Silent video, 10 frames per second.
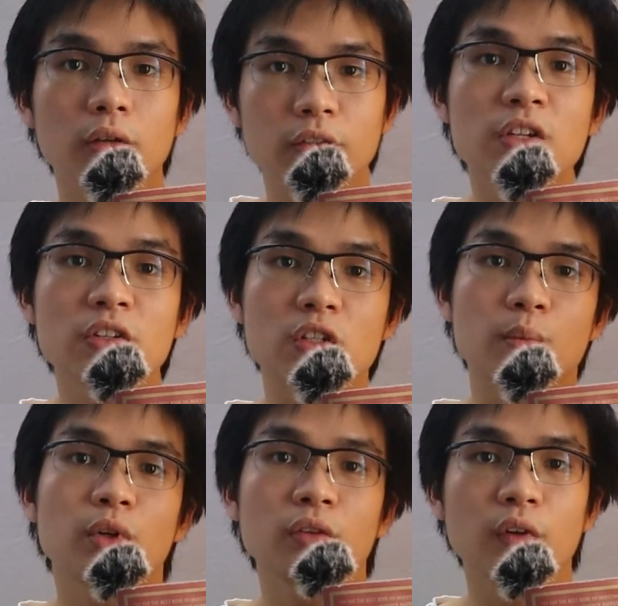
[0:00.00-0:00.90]
Now, this is a
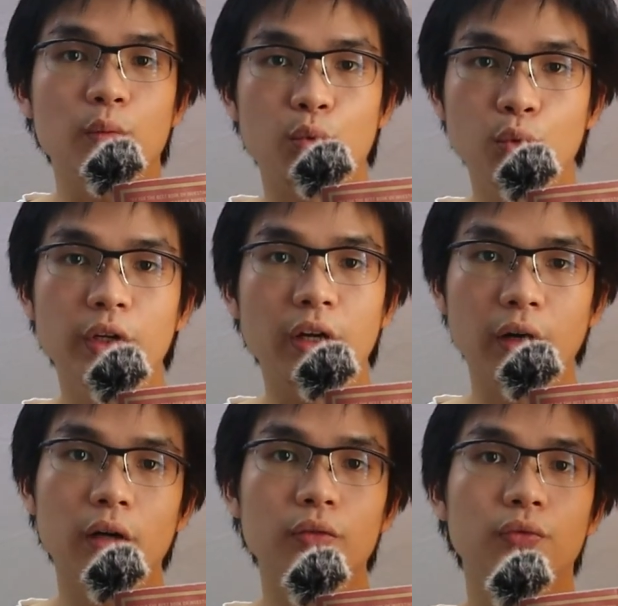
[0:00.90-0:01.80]
perfect brewing
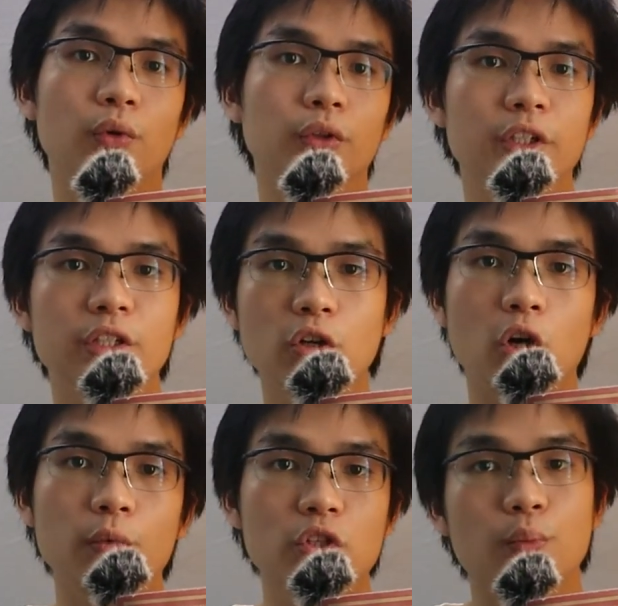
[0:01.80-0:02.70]
ground for the
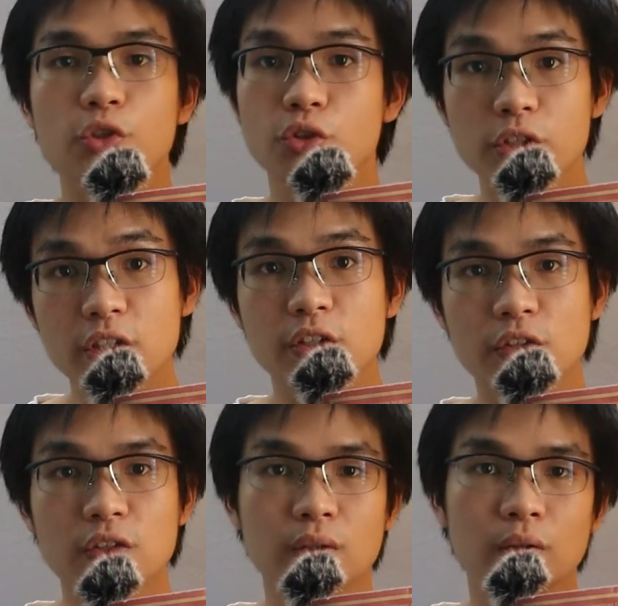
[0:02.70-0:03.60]
e-commerce opportunities.